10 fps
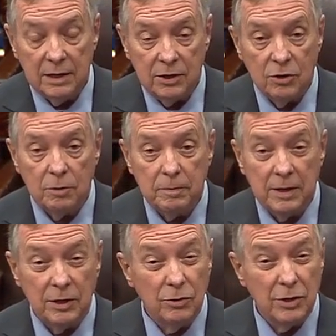The
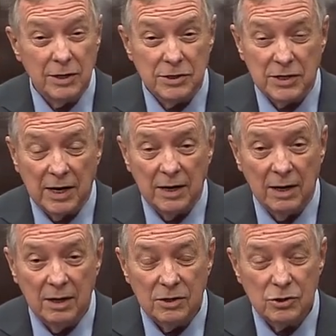European Union has done it,
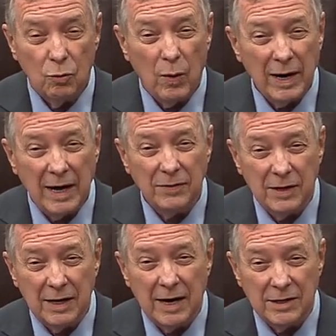so why not the
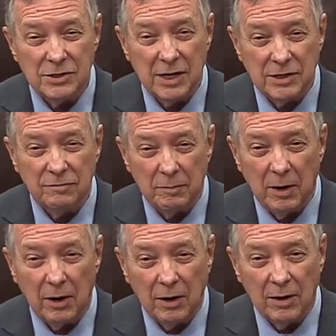United States of
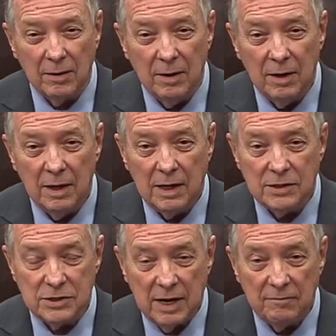America?
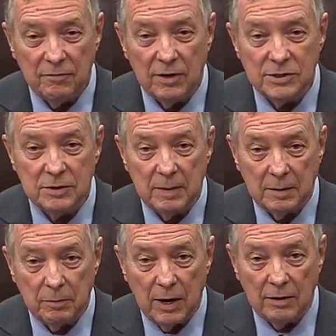It's time for us to
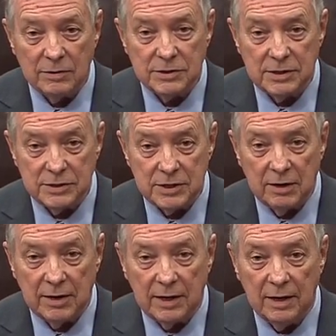make progress in this
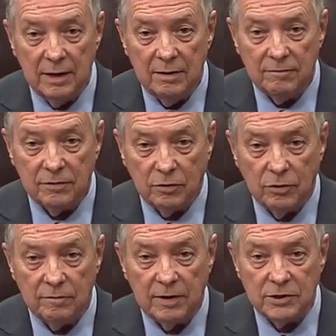area for the
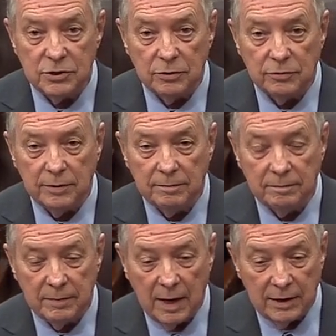good of our children.
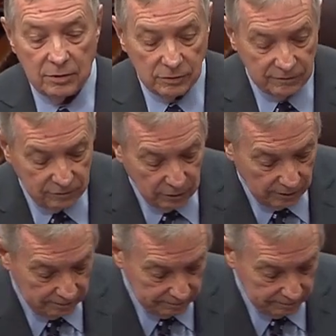I yield the floor.